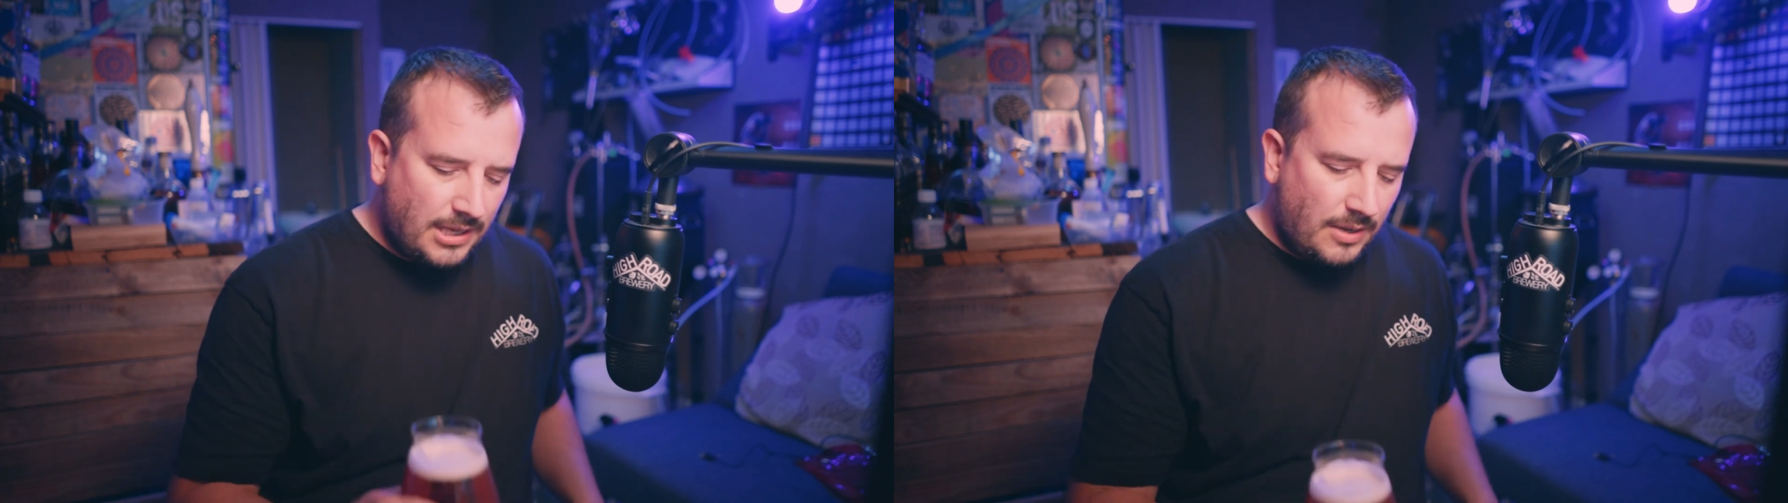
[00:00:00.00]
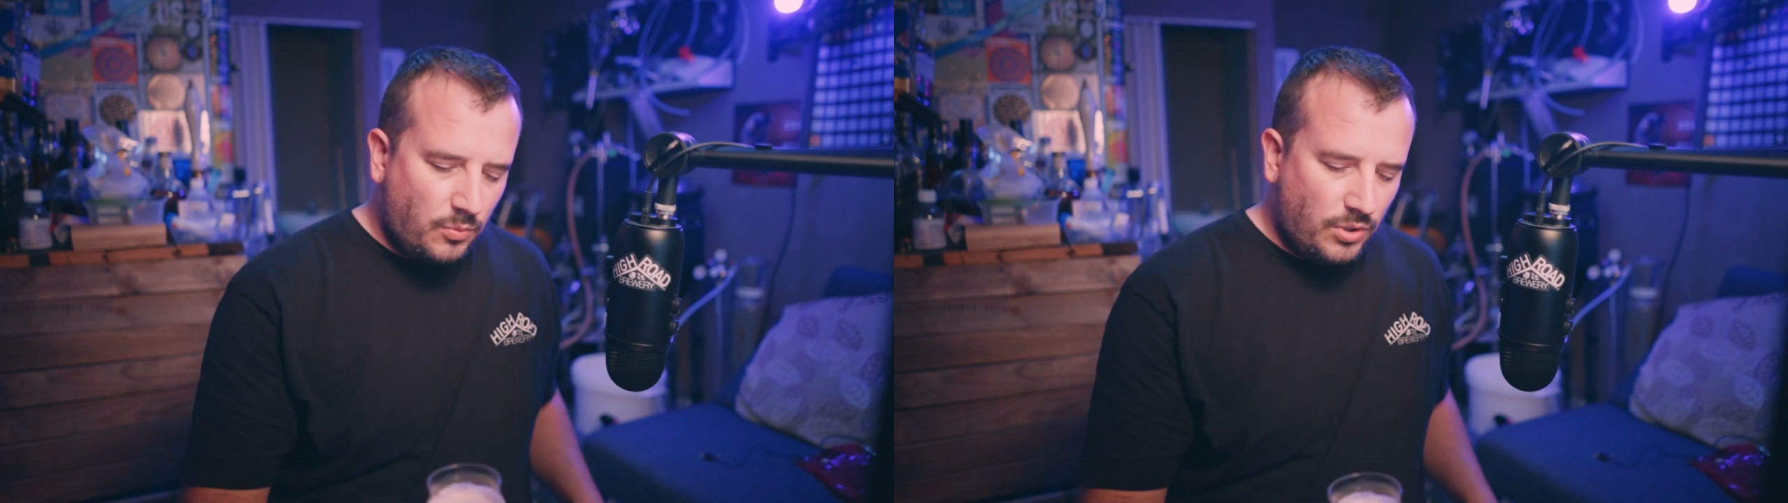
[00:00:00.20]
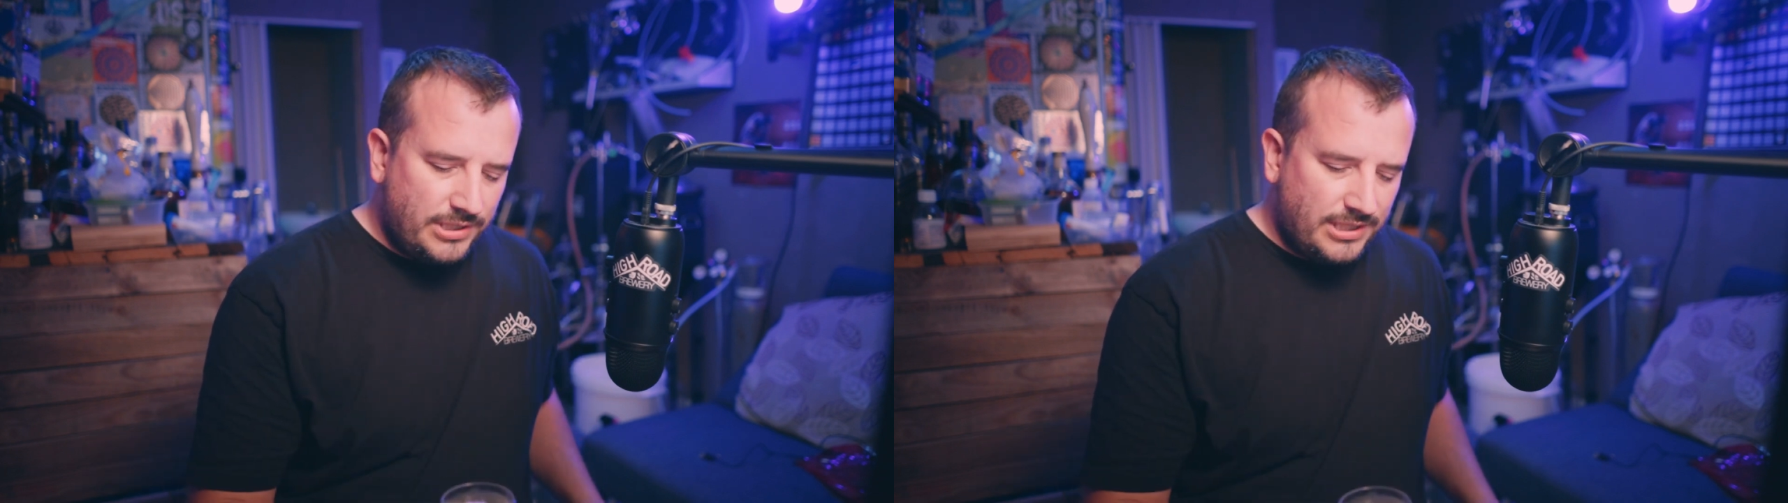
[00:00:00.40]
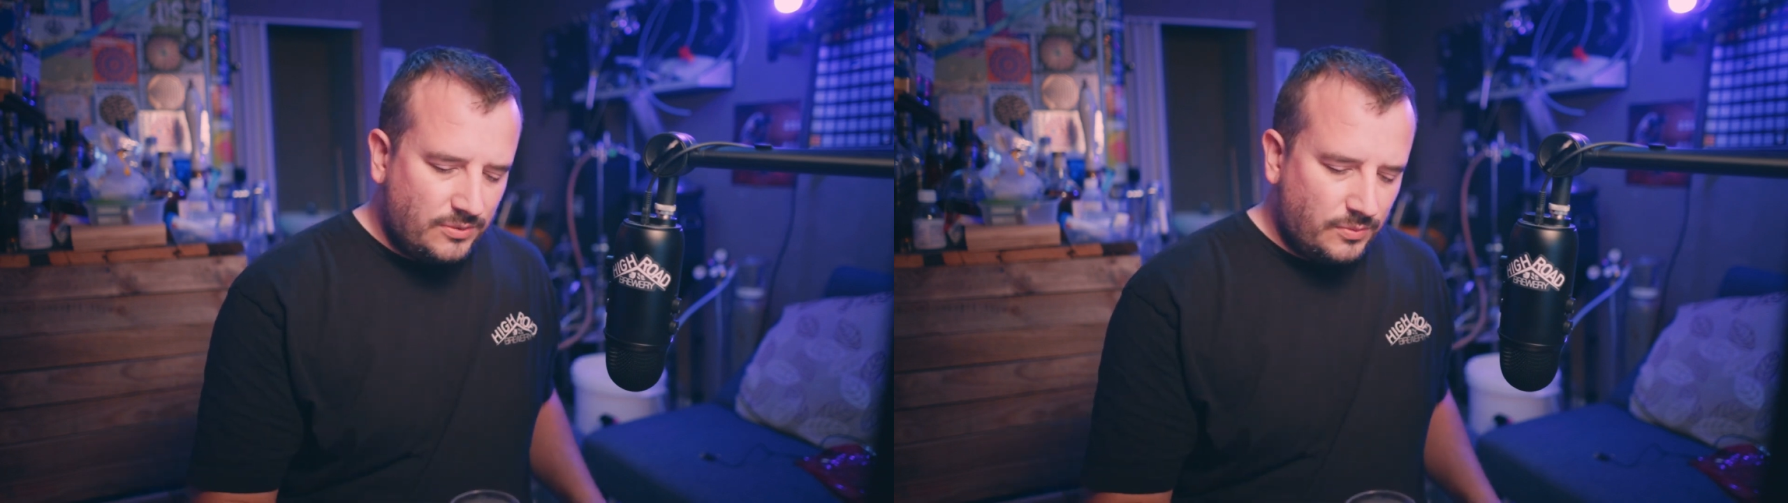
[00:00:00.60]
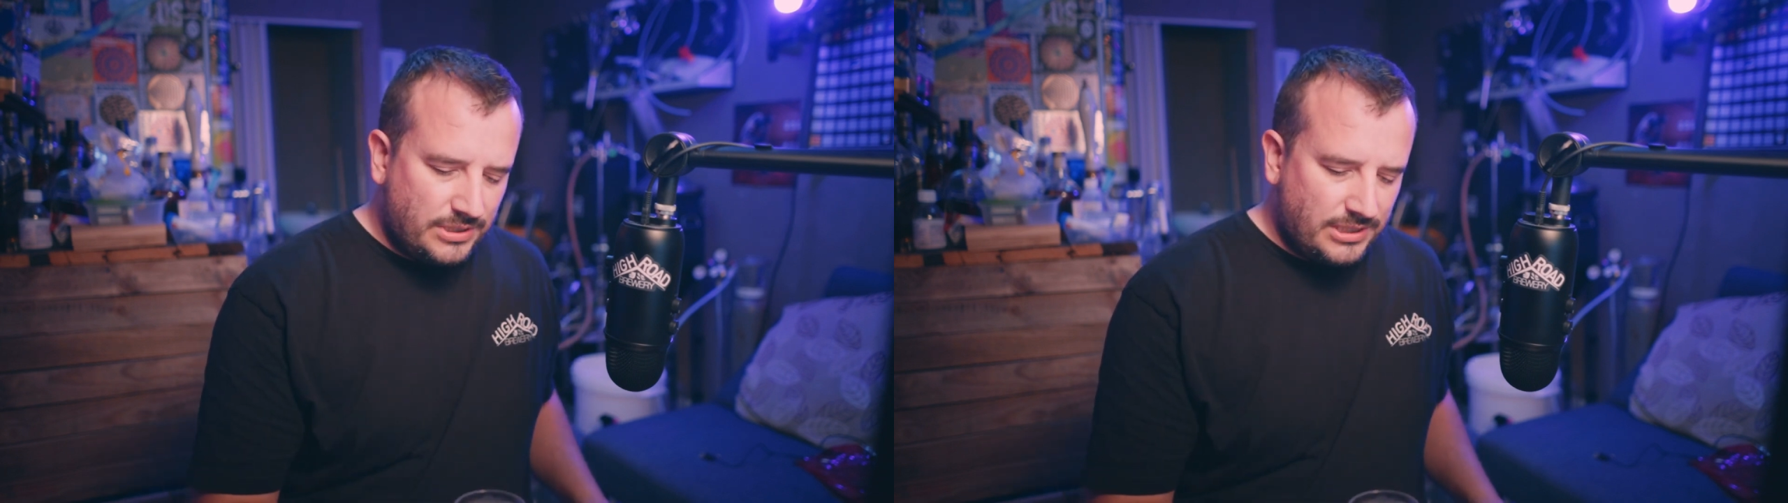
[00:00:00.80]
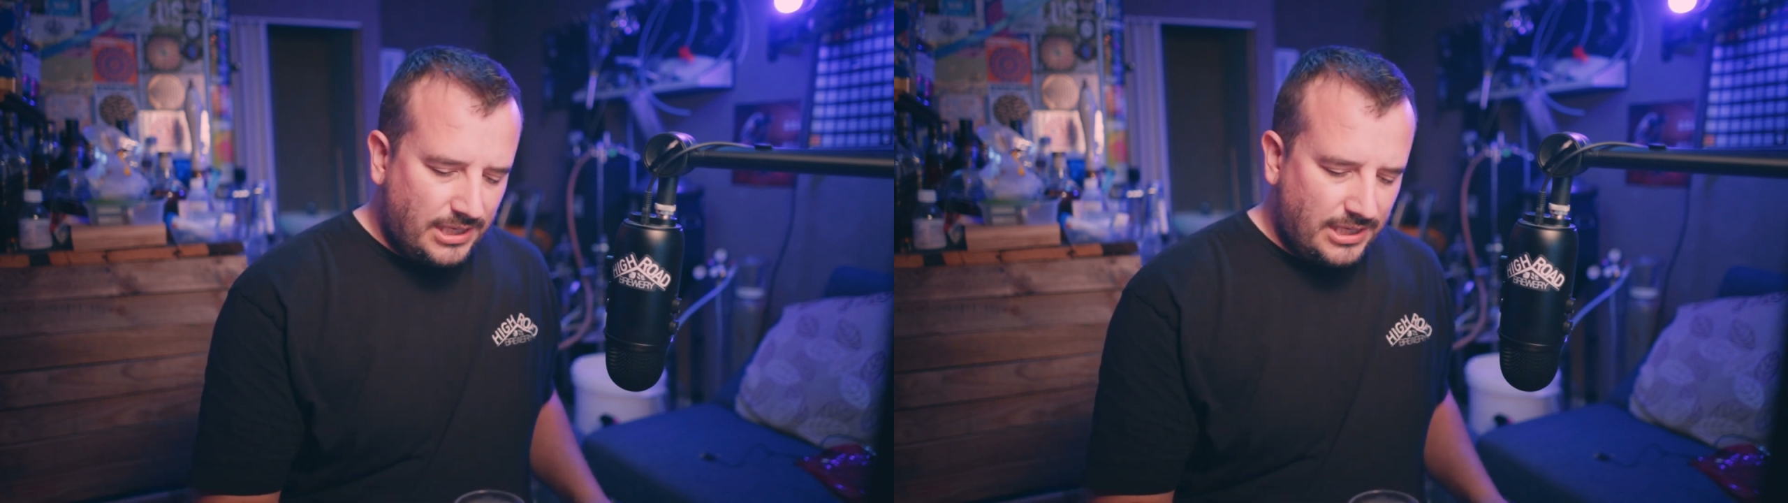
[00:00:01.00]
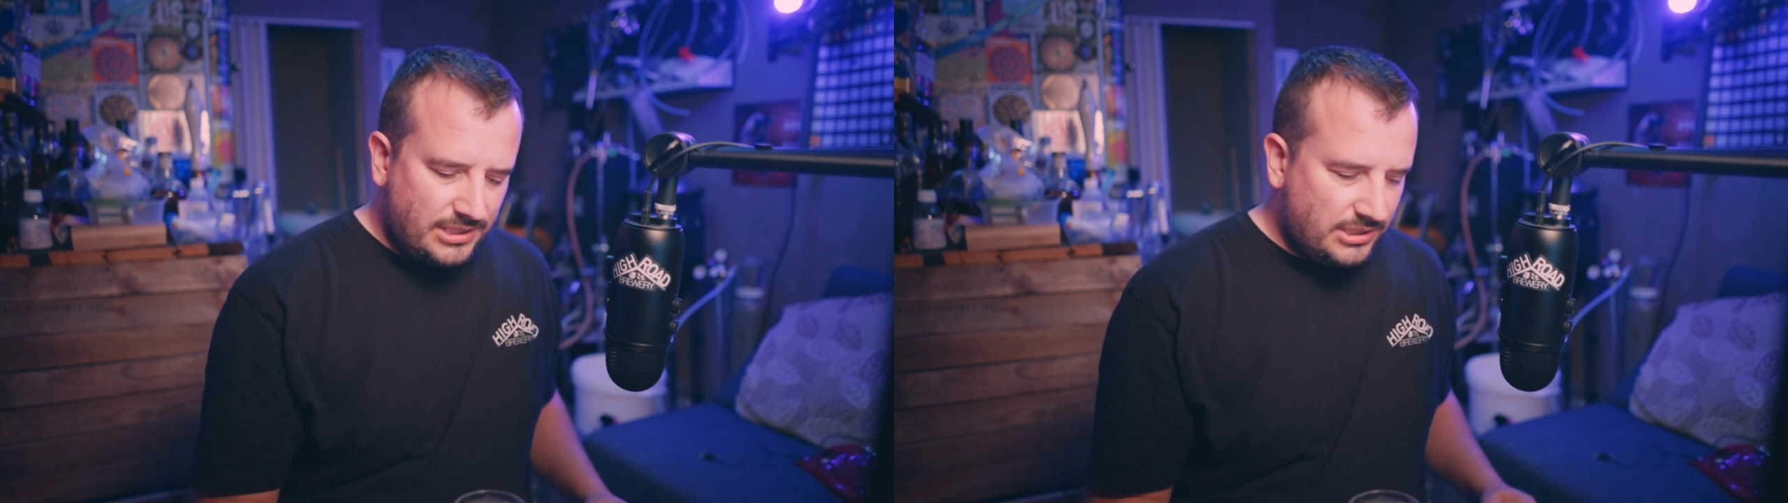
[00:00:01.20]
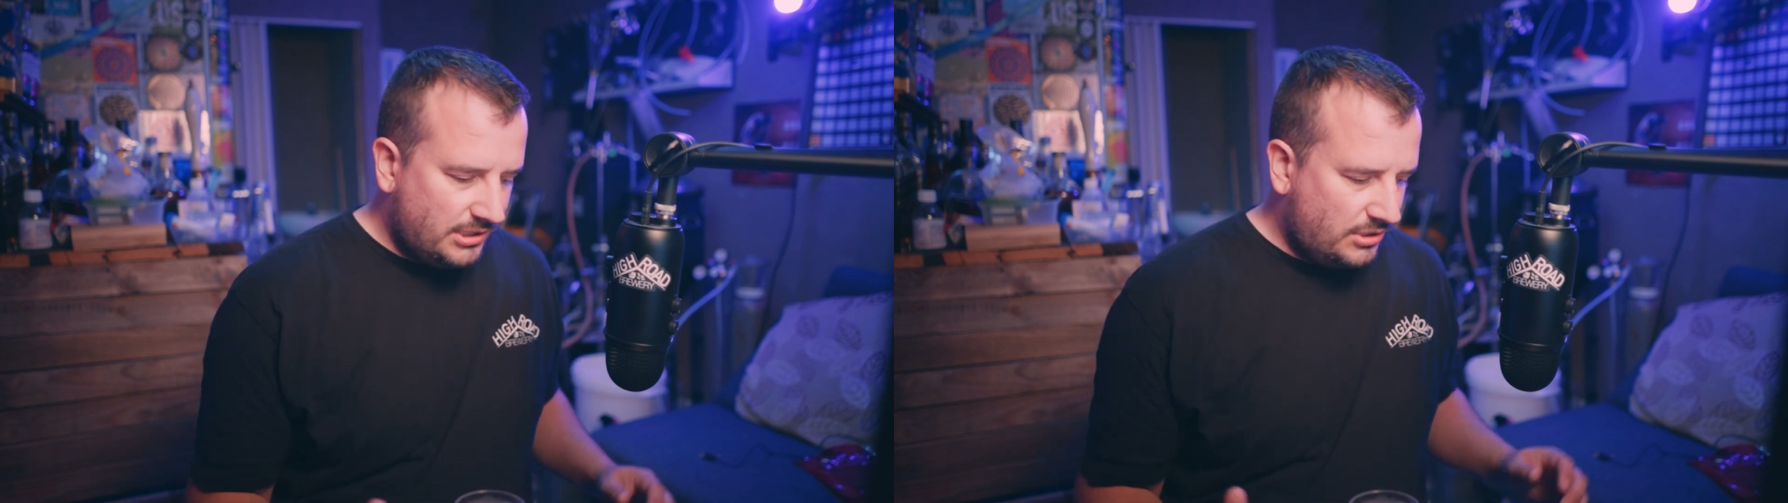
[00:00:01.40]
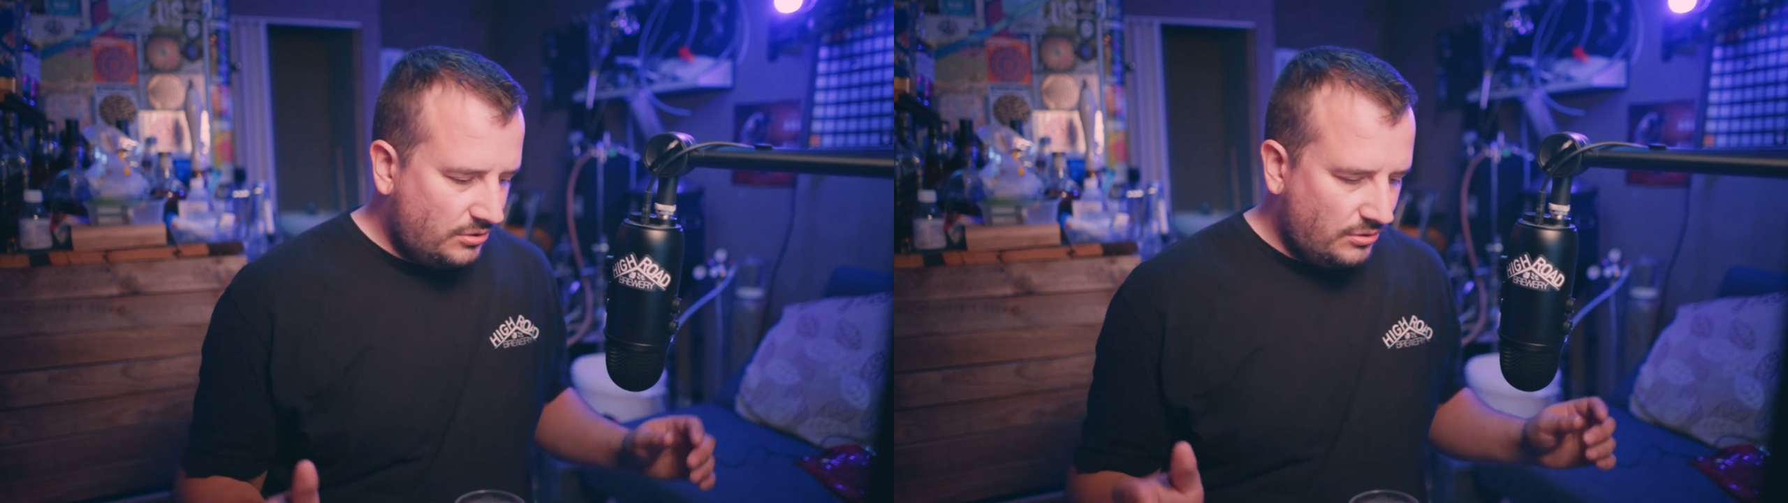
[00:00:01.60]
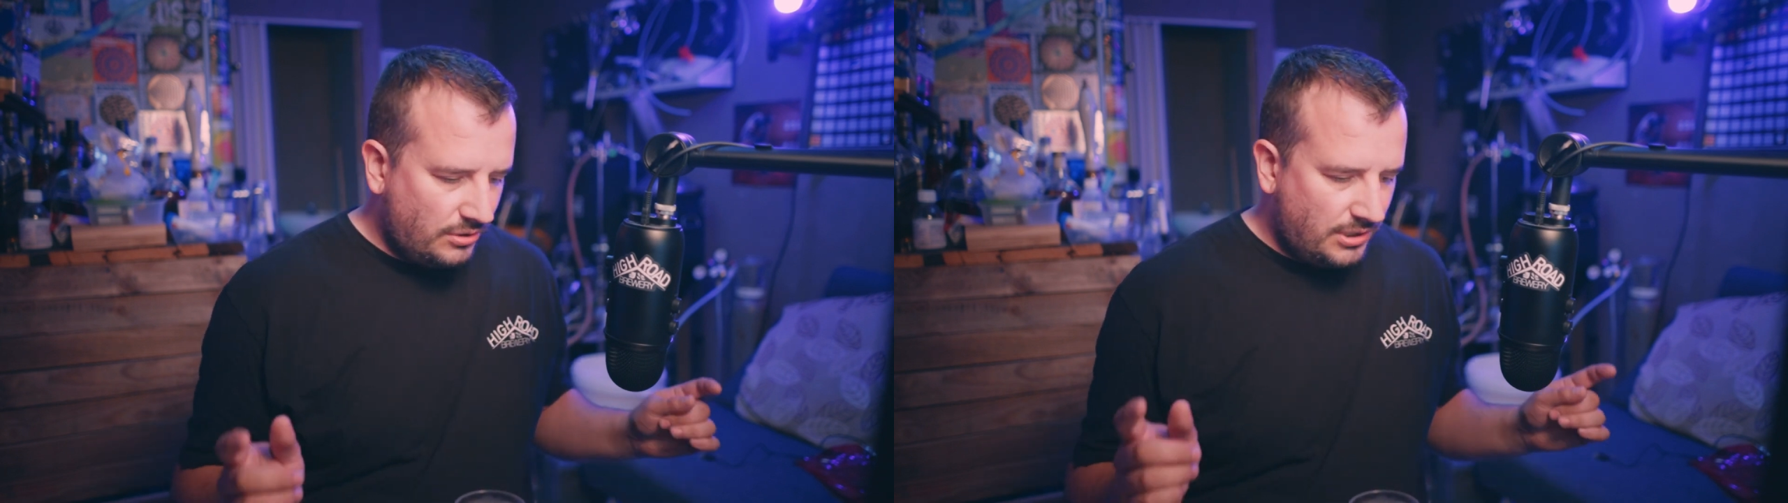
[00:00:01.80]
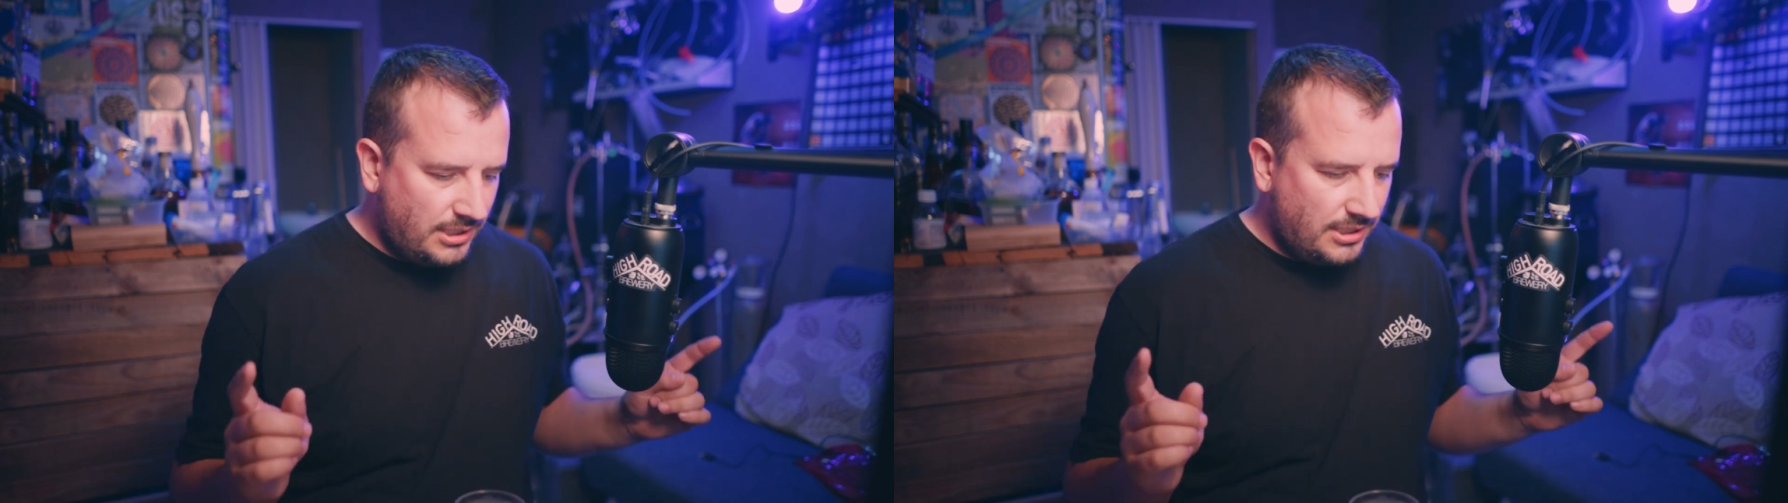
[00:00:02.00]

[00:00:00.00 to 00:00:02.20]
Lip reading: And what I did was I actually took